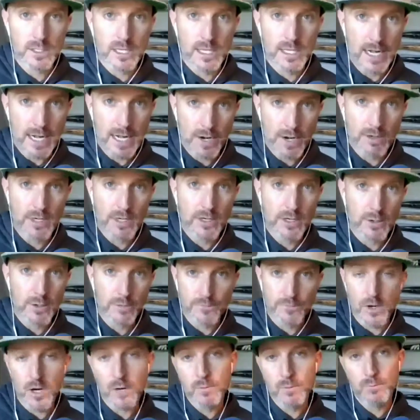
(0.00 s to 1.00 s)
an area or a
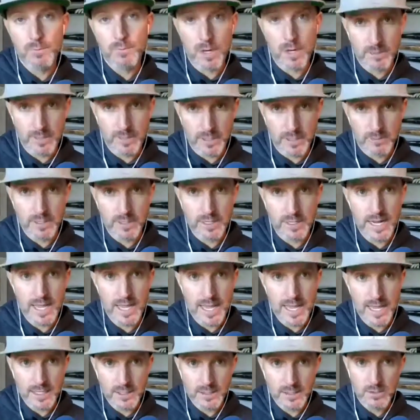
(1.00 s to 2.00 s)
farm, you probably got to run an
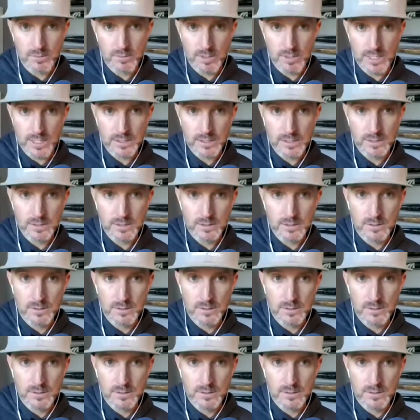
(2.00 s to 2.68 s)
ad, correct?